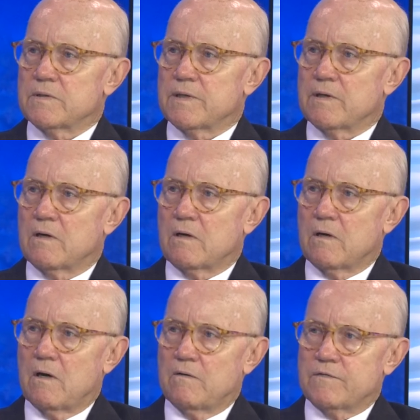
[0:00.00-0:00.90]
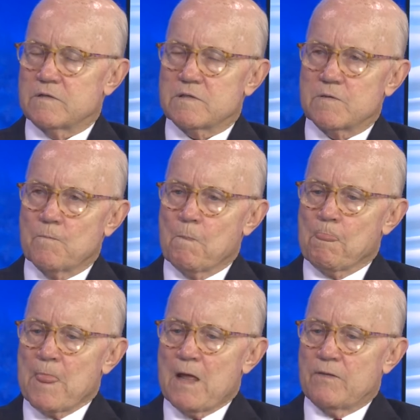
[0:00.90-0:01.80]
in our office
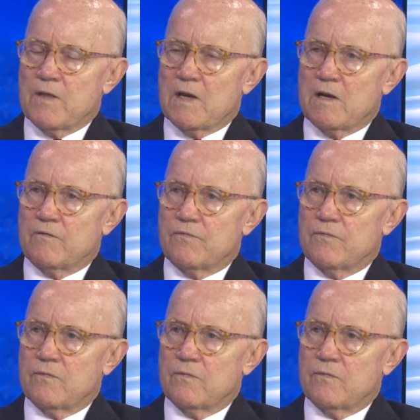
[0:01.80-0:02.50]
that if,